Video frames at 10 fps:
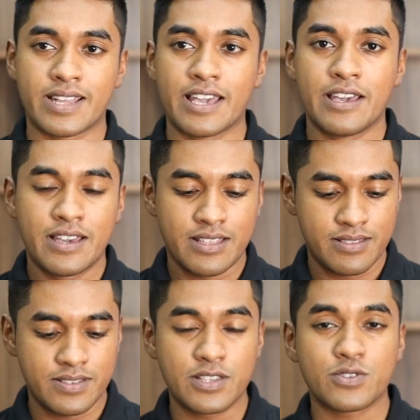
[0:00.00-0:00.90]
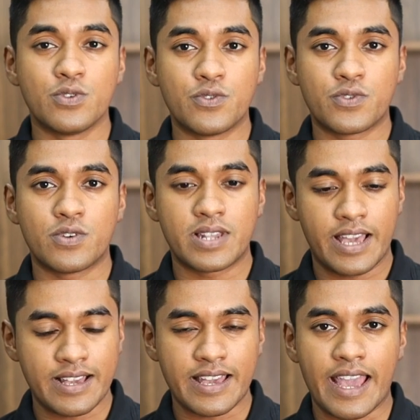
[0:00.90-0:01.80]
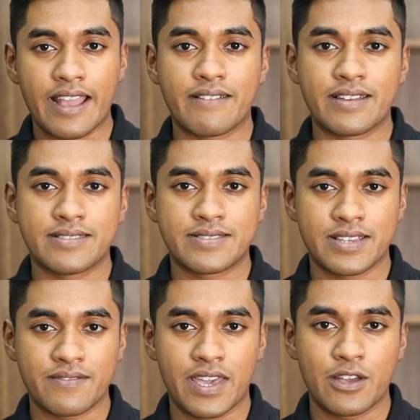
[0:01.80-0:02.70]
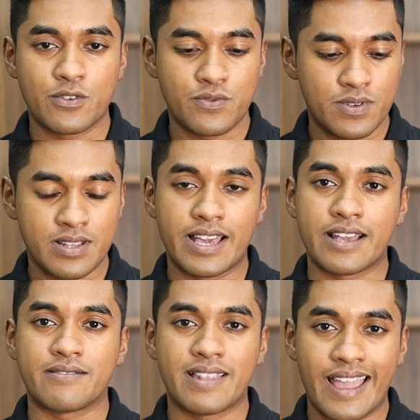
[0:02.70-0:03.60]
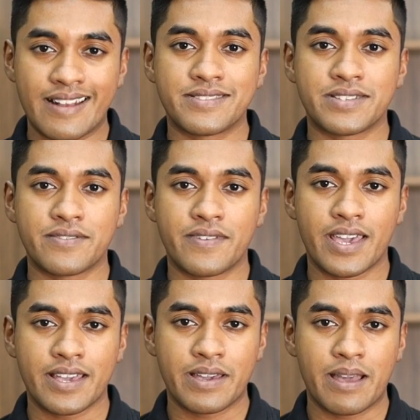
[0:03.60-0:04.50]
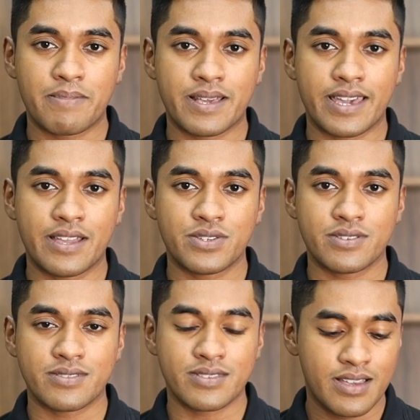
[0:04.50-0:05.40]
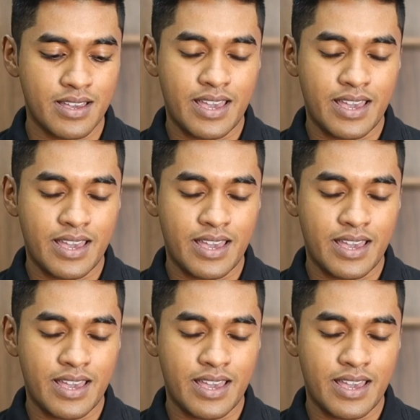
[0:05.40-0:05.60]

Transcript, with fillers: Like, this is good for like aerial surveying of like land surveying applications